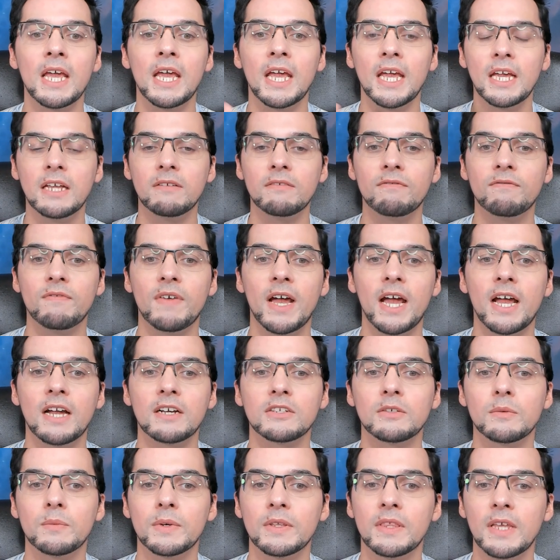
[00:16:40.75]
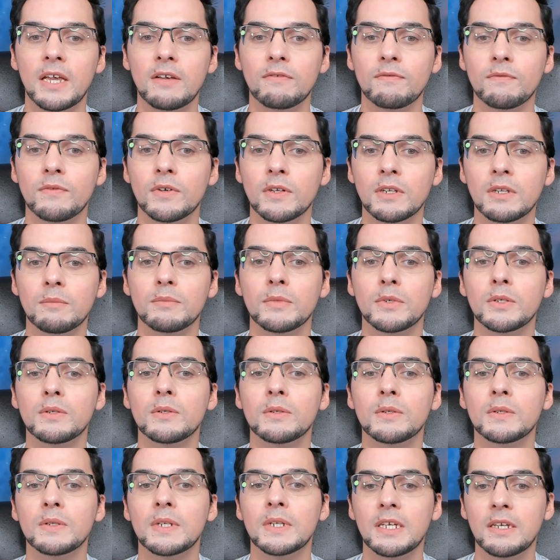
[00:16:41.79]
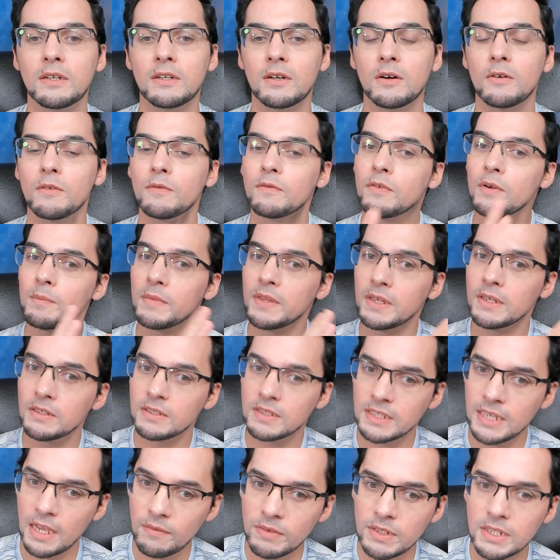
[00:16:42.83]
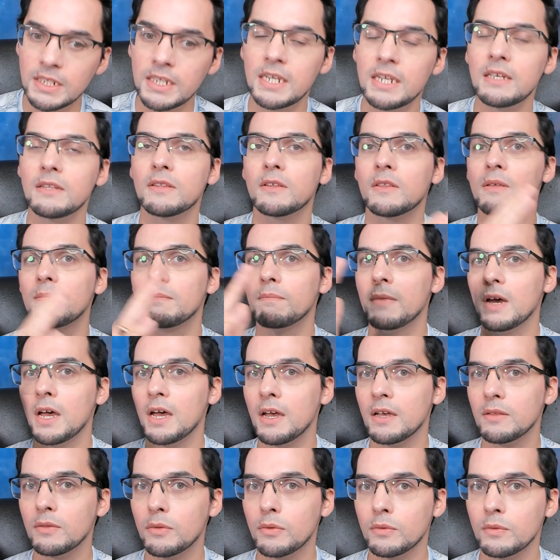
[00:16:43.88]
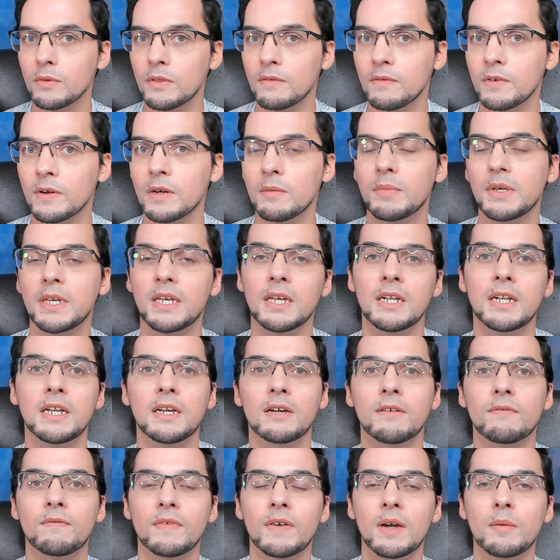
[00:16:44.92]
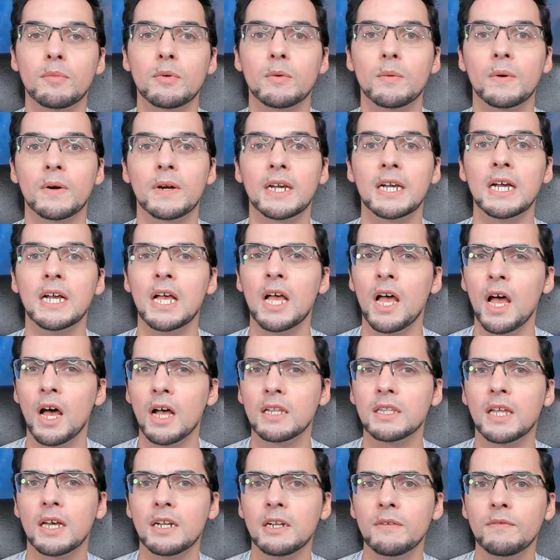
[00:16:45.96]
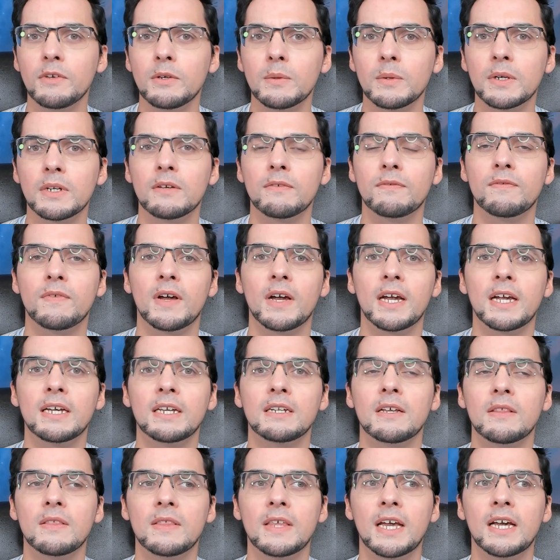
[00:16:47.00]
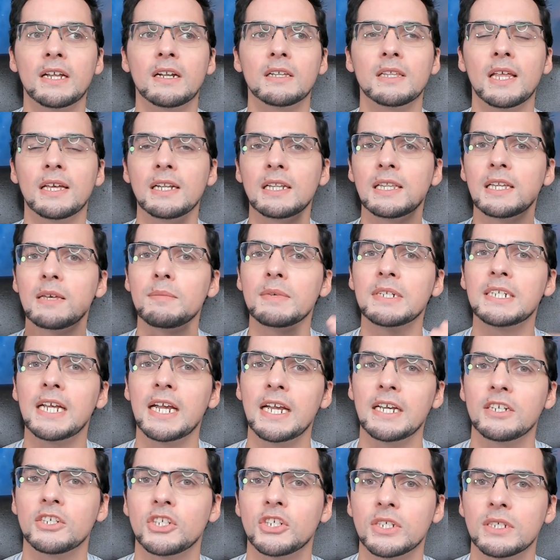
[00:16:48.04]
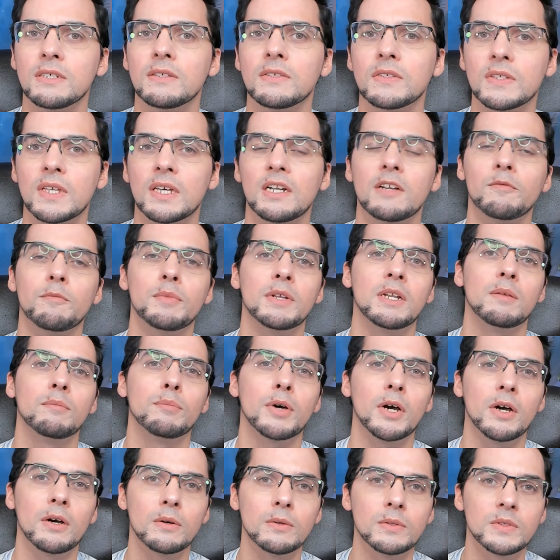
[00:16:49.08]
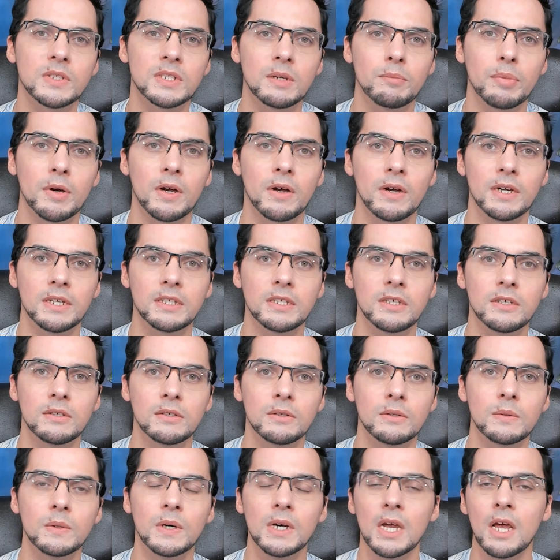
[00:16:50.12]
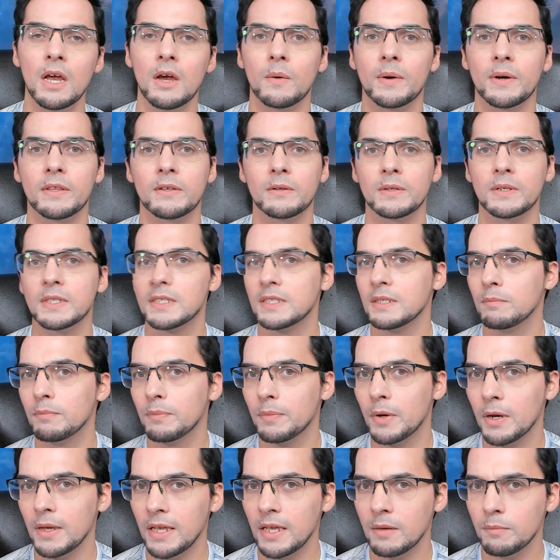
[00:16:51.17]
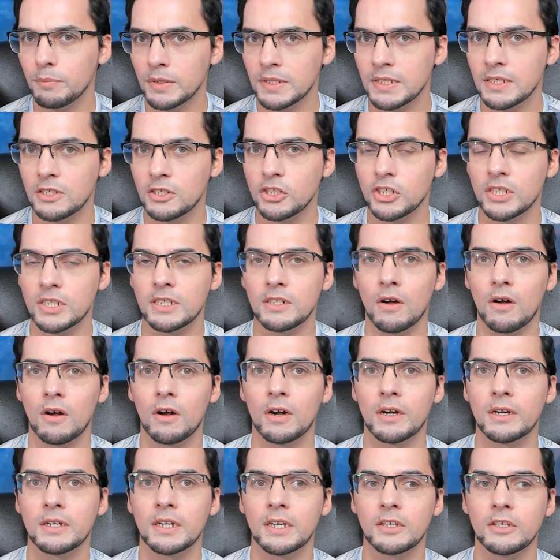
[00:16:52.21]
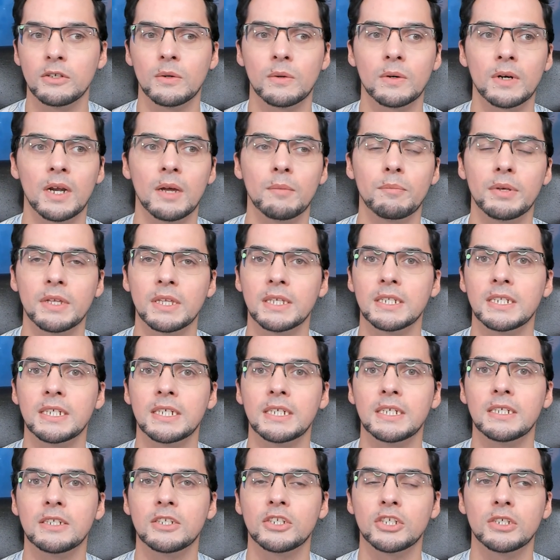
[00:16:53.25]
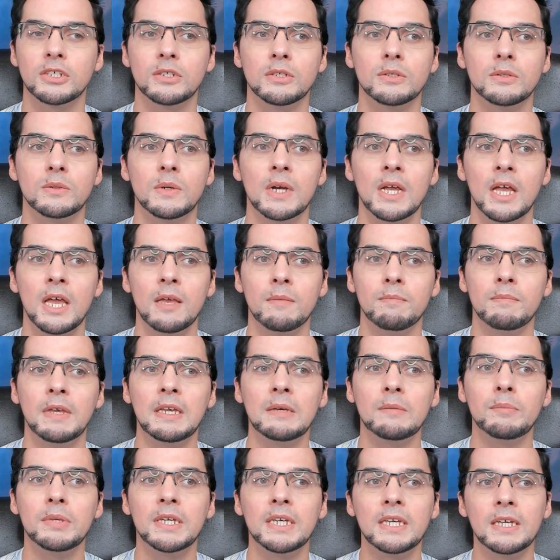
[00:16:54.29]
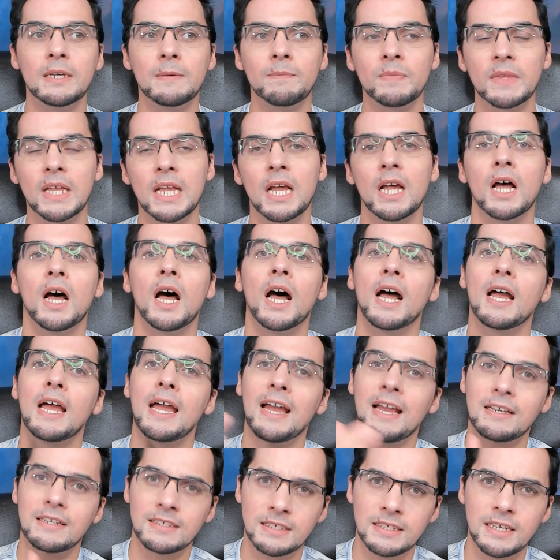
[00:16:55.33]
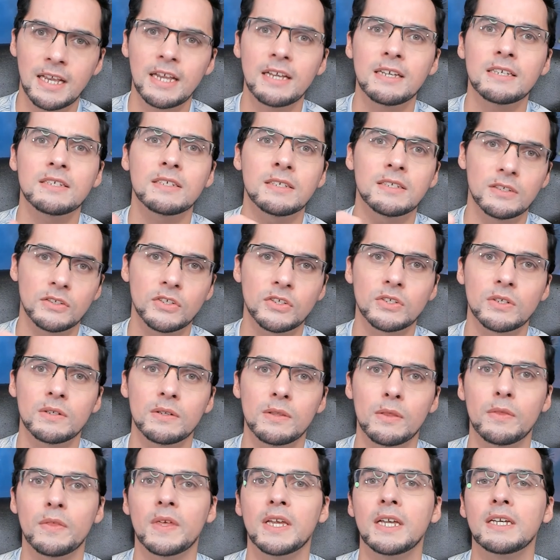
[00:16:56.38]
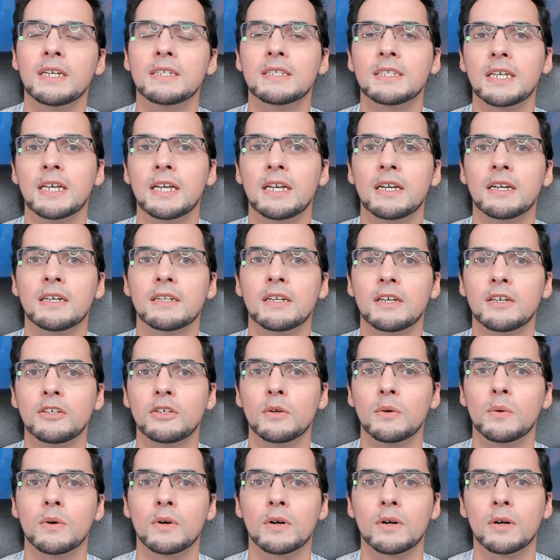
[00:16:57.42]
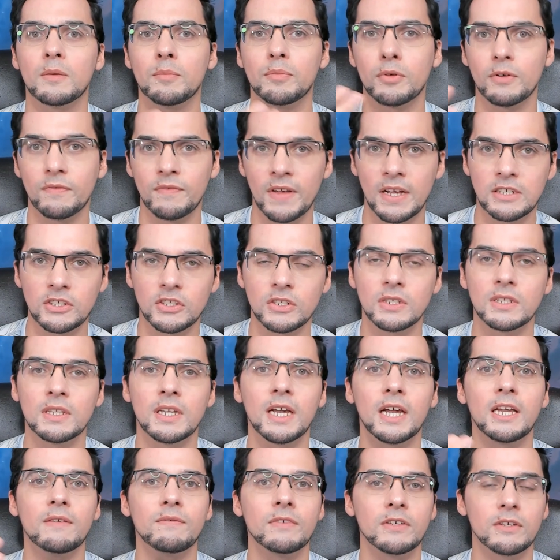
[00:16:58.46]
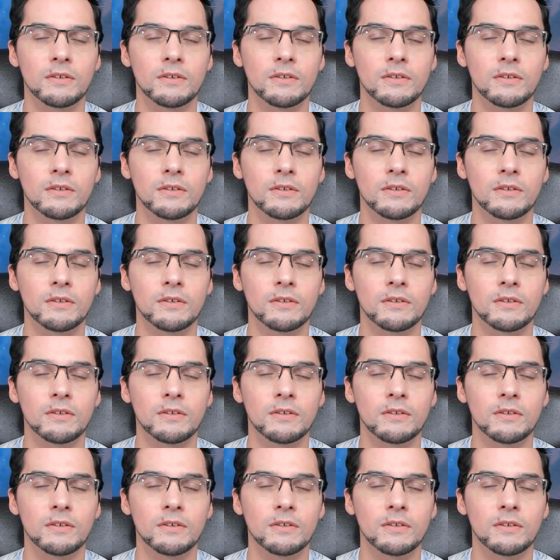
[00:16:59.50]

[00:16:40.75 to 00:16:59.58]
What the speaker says: In fact, with a full moon, you know, from the 17th of the month through the very beginning of February, a lot of you are going to find that a lot of limitations that have been imposed upon you, whether it's imposition on your ability to maybe access certain things in your professional life, your